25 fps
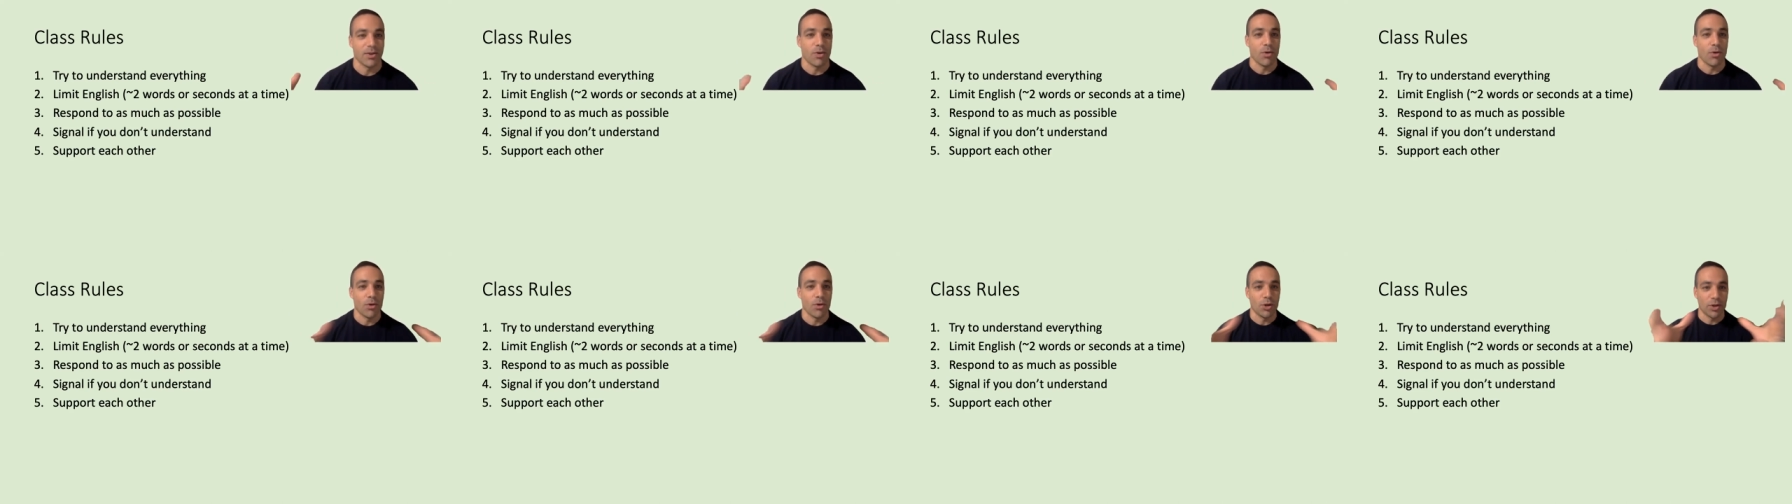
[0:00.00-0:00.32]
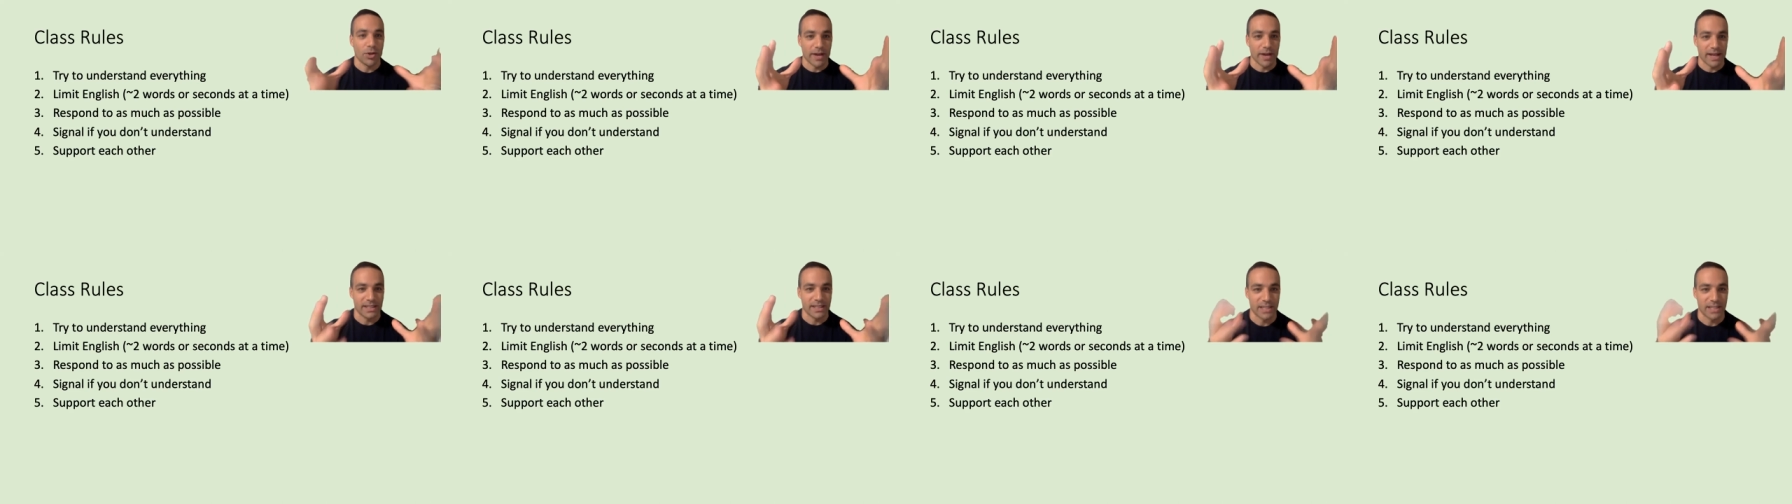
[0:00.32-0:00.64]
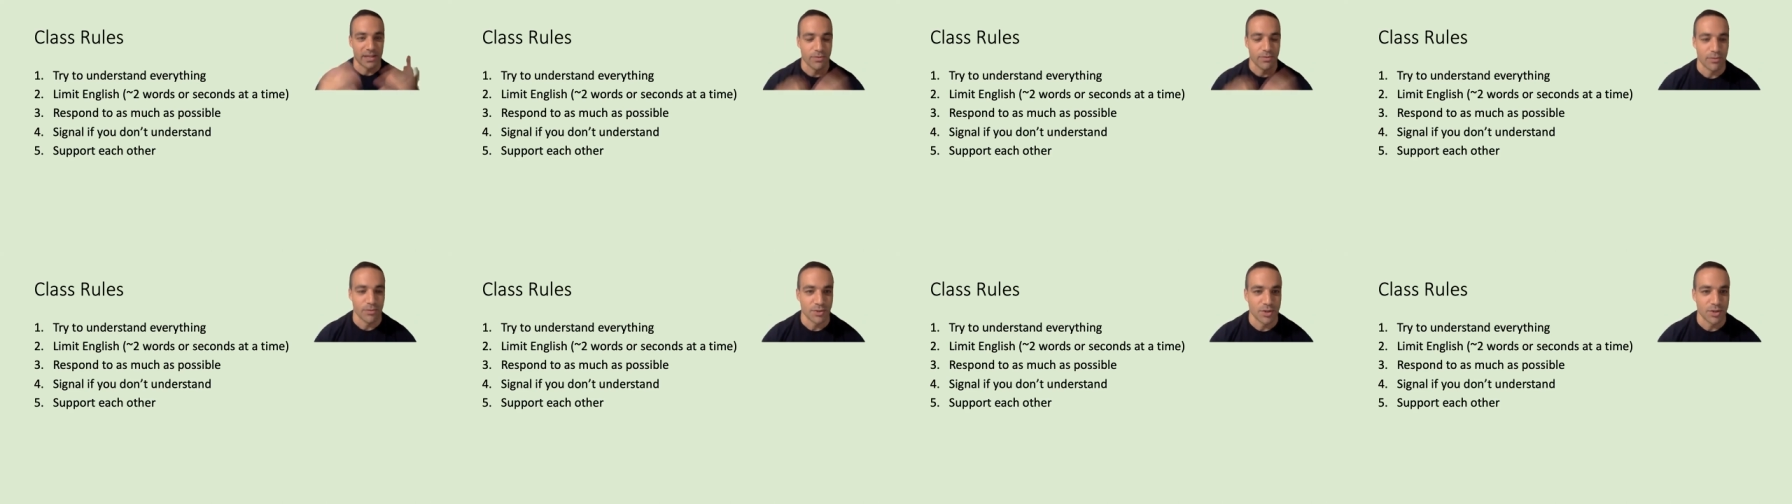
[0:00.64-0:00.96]
whole class,
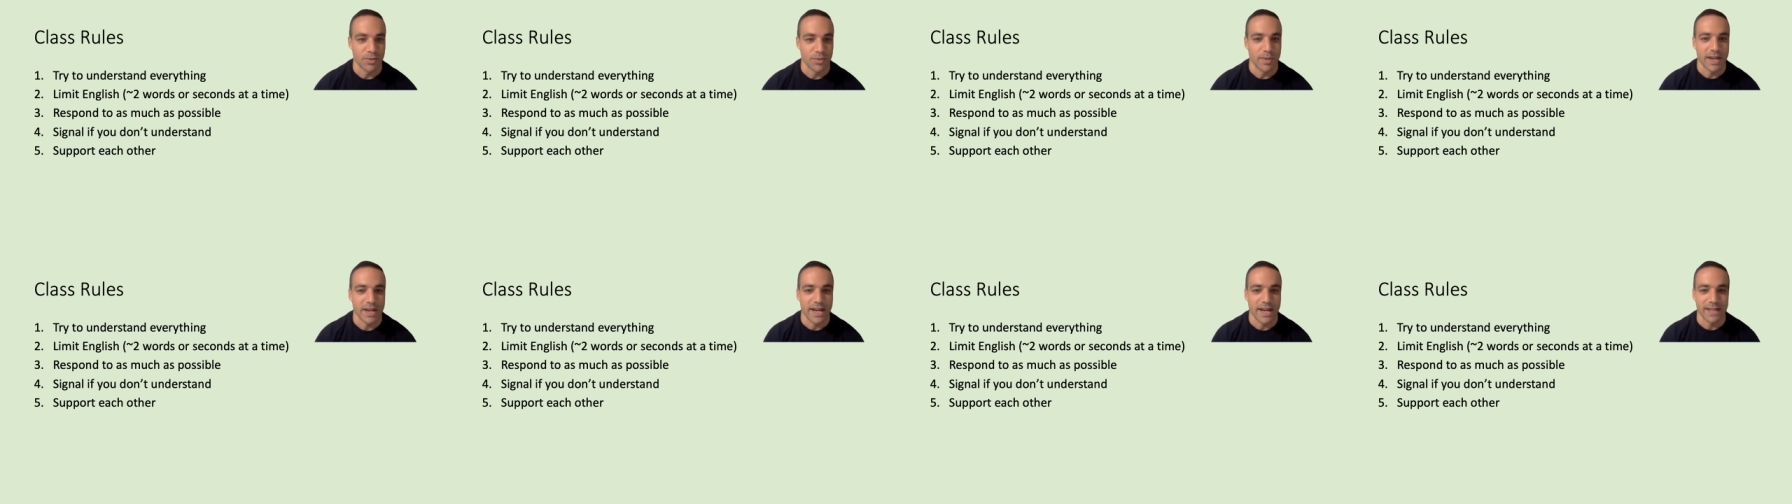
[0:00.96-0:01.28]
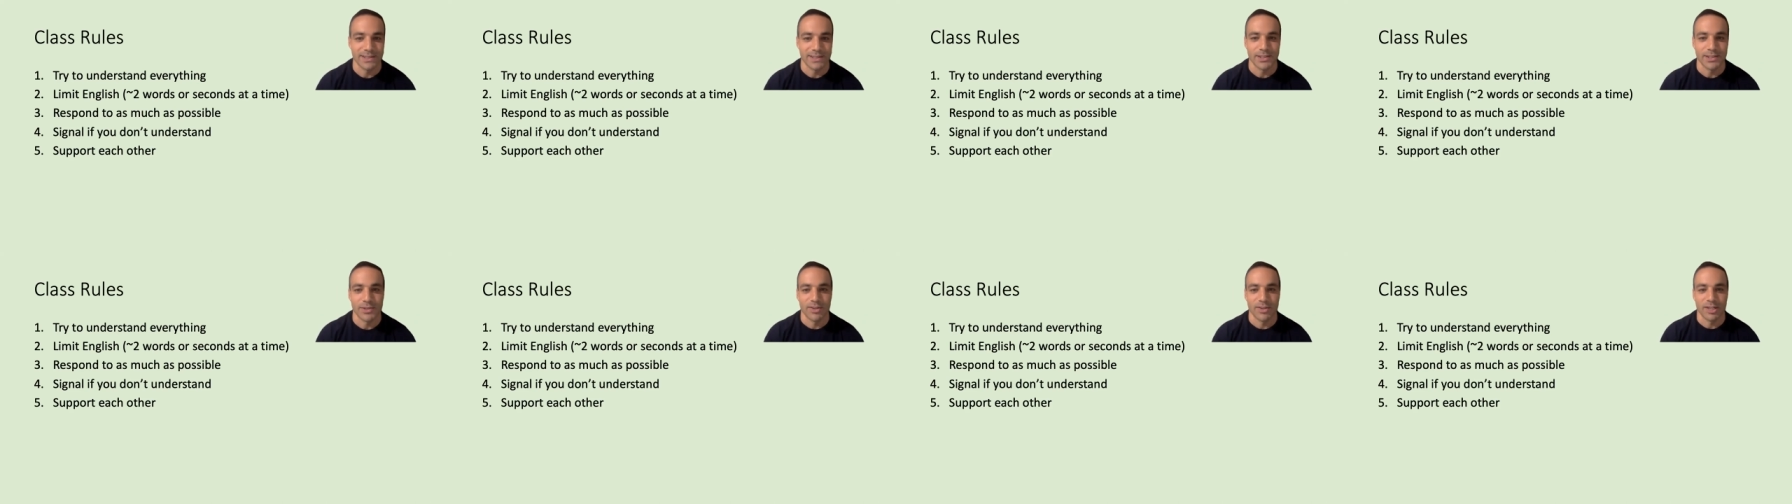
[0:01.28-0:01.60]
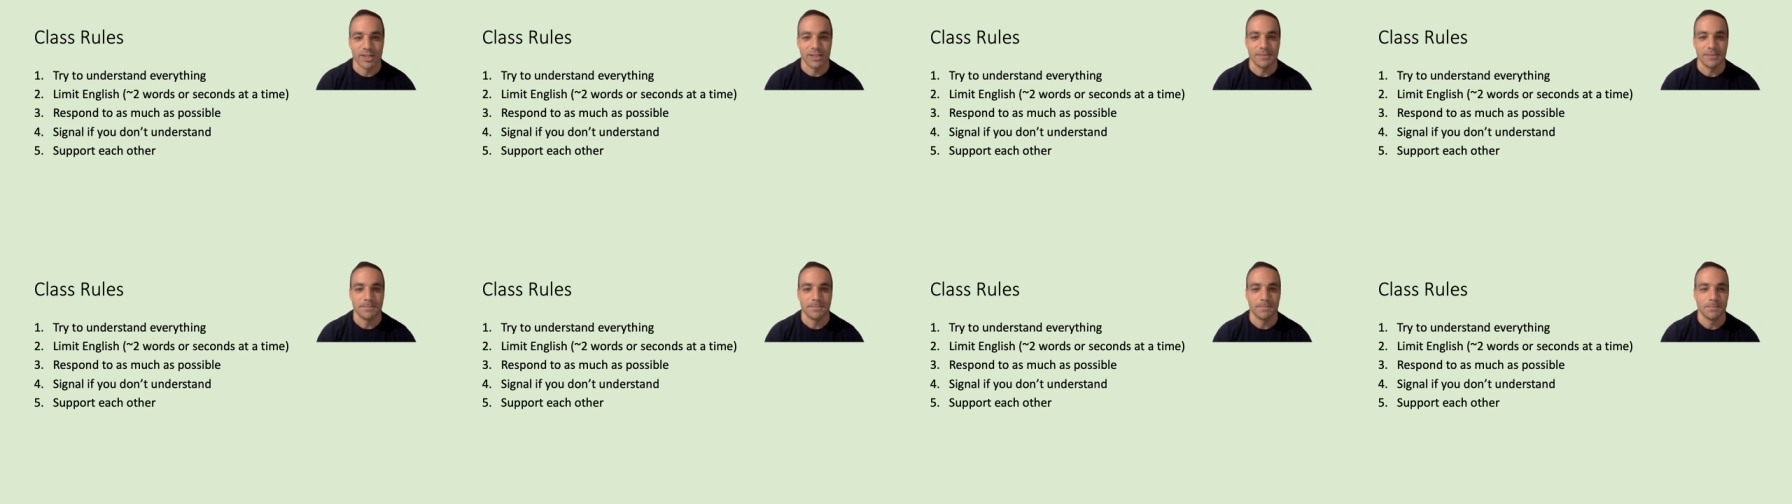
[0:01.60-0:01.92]
everyone to be
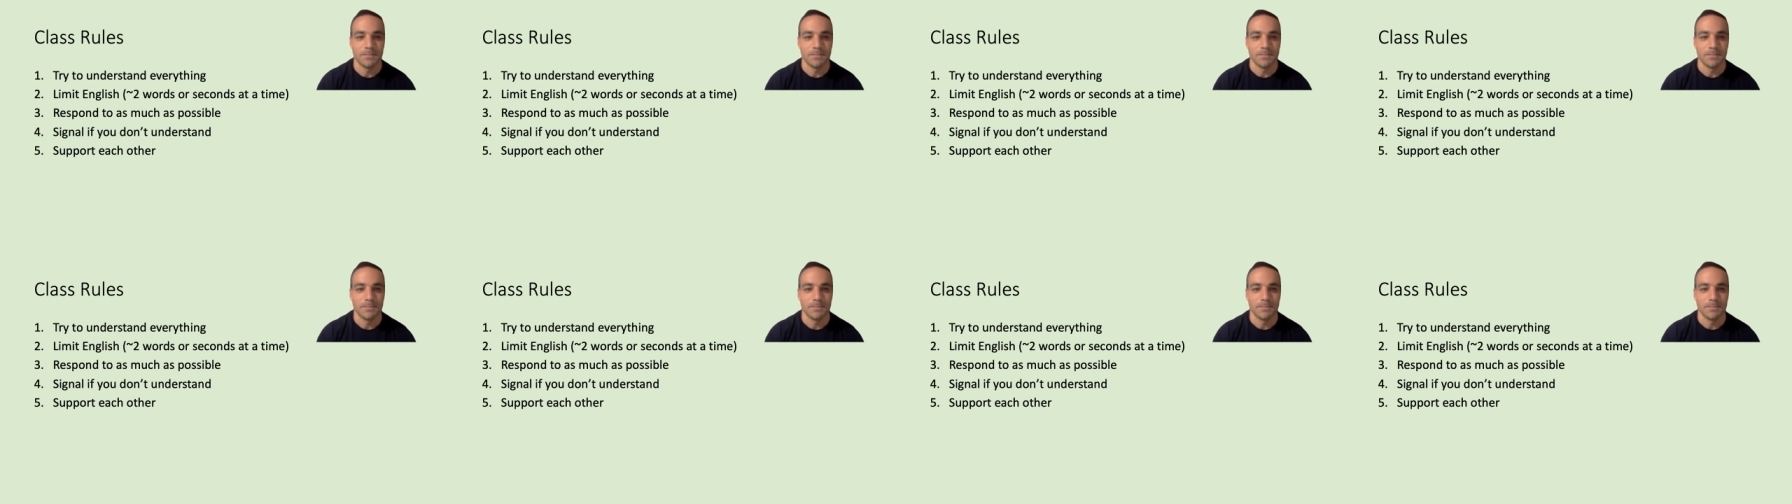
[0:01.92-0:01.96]
answering.